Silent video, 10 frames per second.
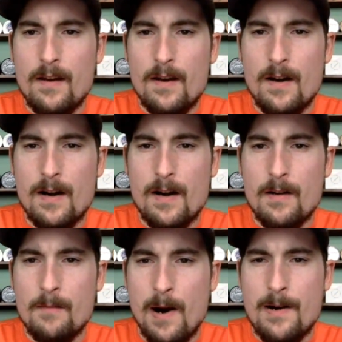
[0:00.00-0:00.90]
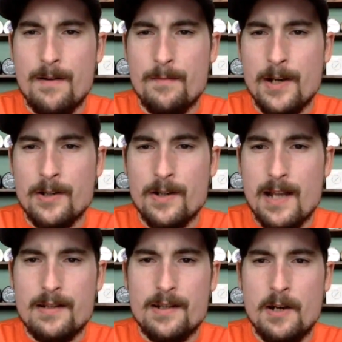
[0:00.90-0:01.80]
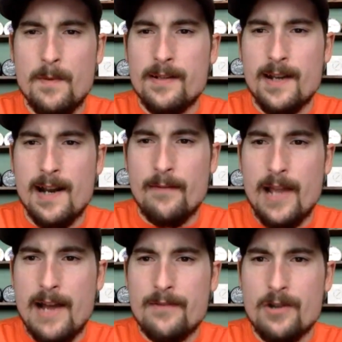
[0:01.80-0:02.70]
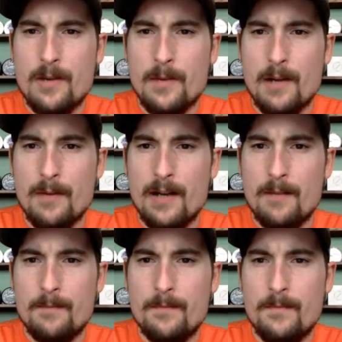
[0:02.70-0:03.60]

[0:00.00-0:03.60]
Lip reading: or Martin mentioned that Snoopy's going to have a live stream coming up.